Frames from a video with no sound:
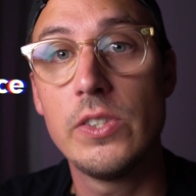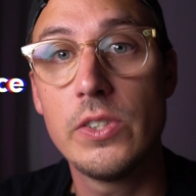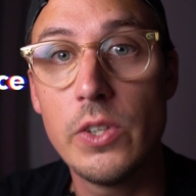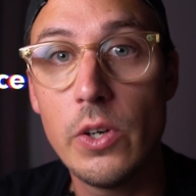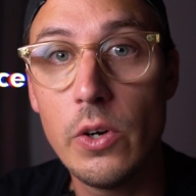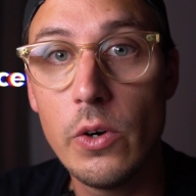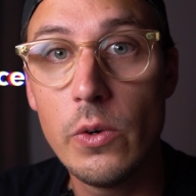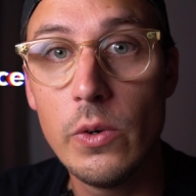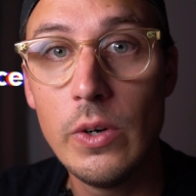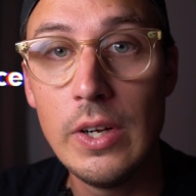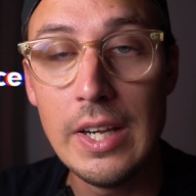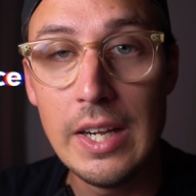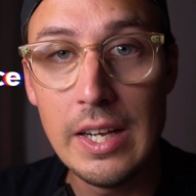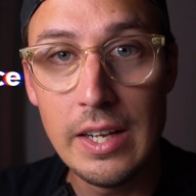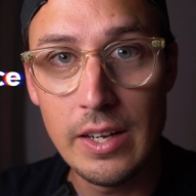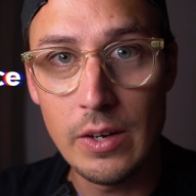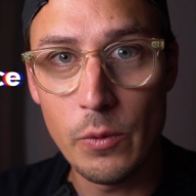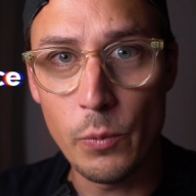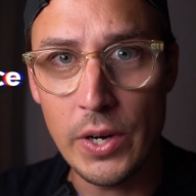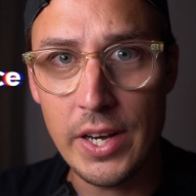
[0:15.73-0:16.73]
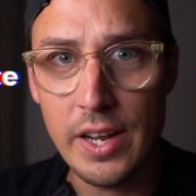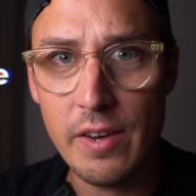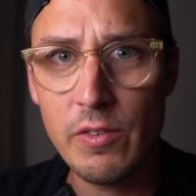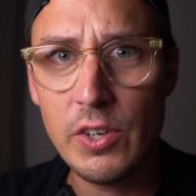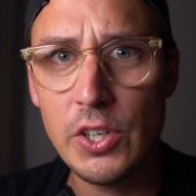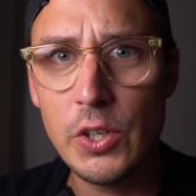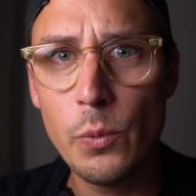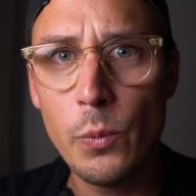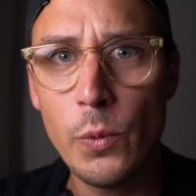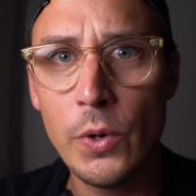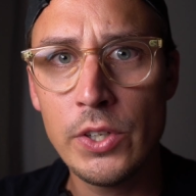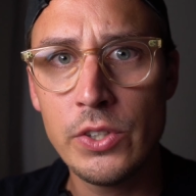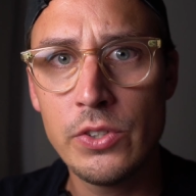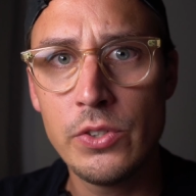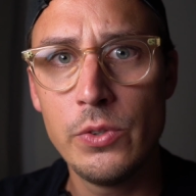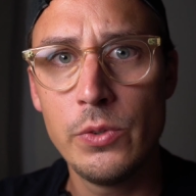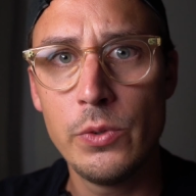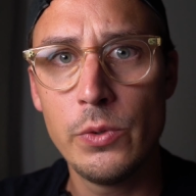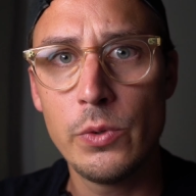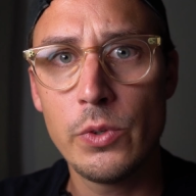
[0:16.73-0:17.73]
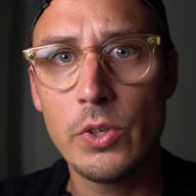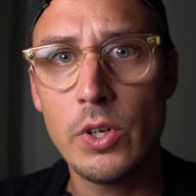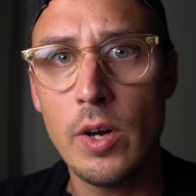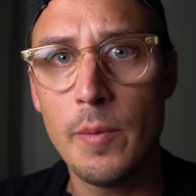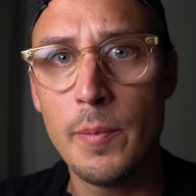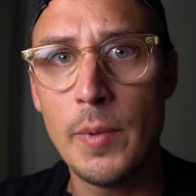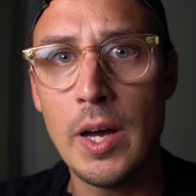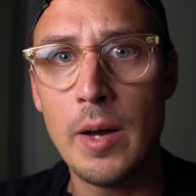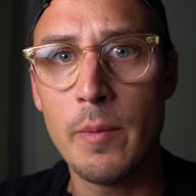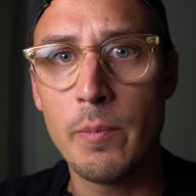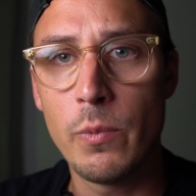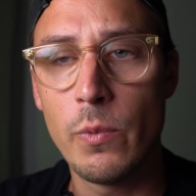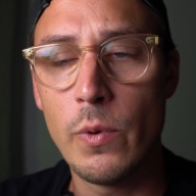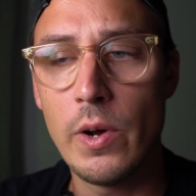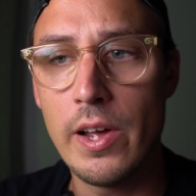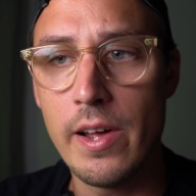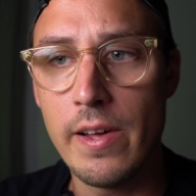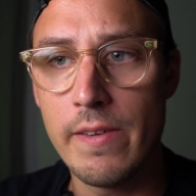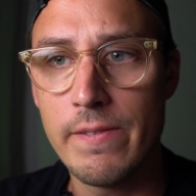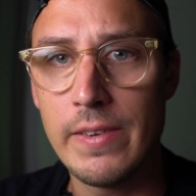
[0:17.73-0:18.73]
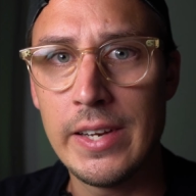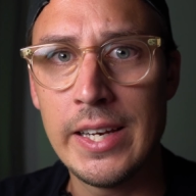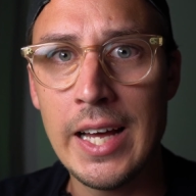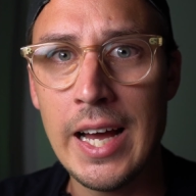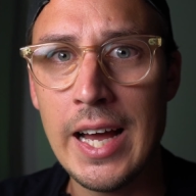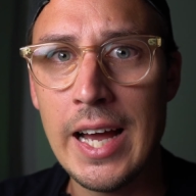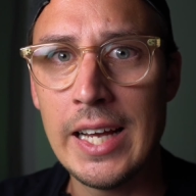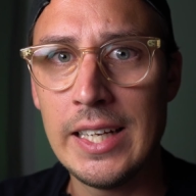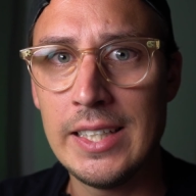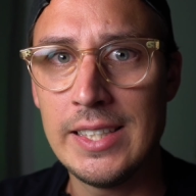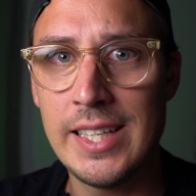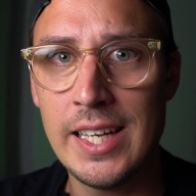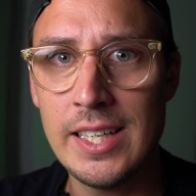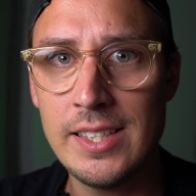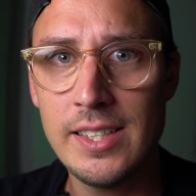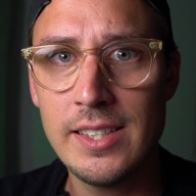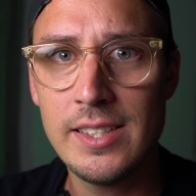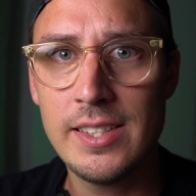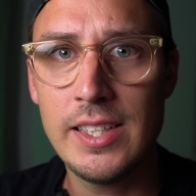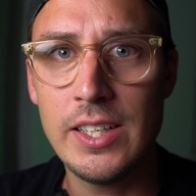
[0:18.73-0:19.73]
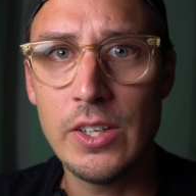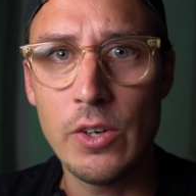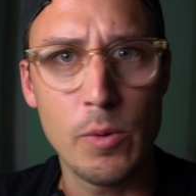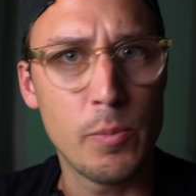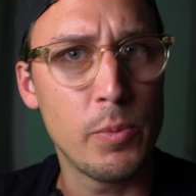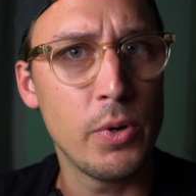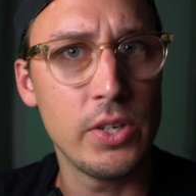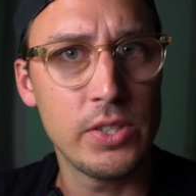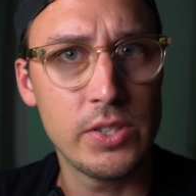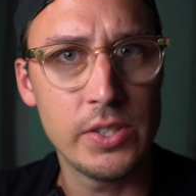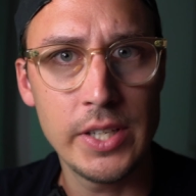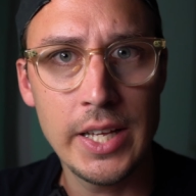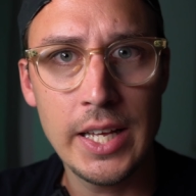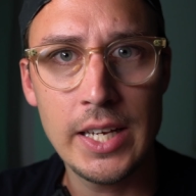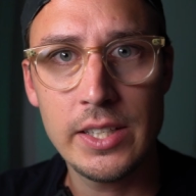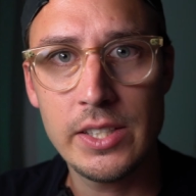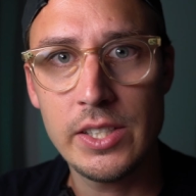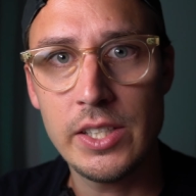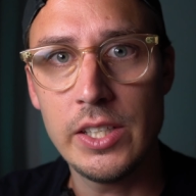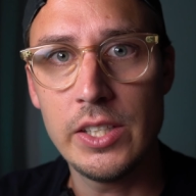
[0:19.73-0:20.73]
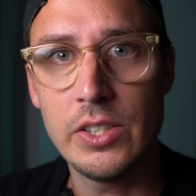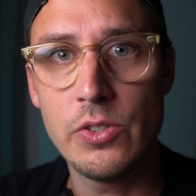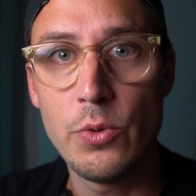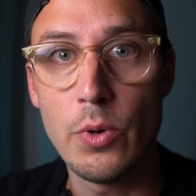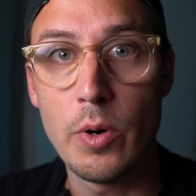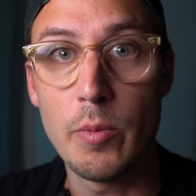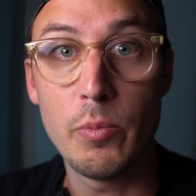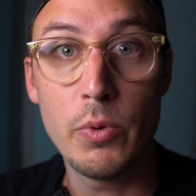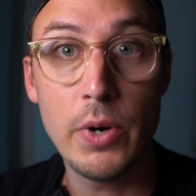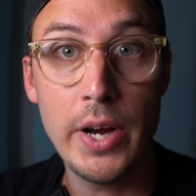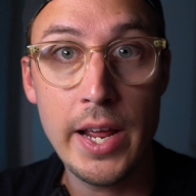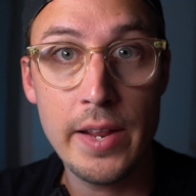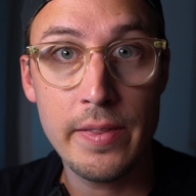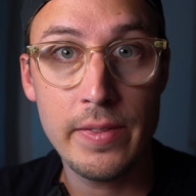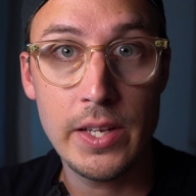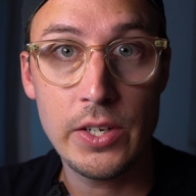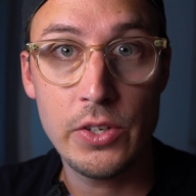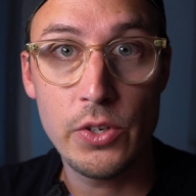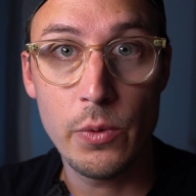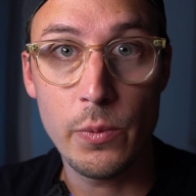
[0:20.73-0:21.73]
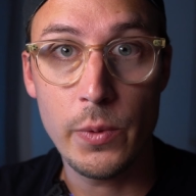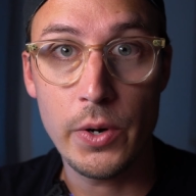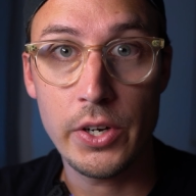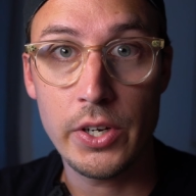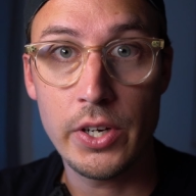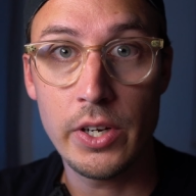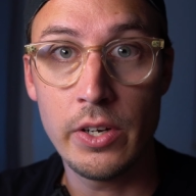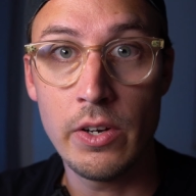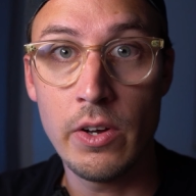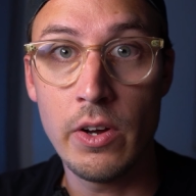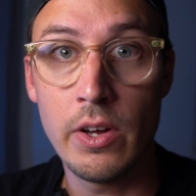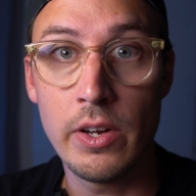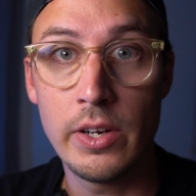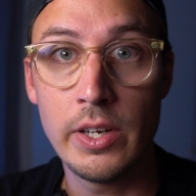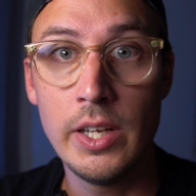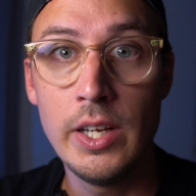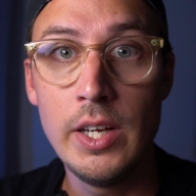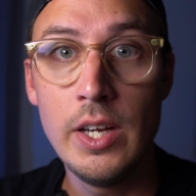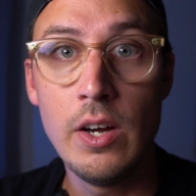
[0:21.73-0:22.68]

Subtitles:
So whenever you want to come up with an identity or personality to a brand that you're working on,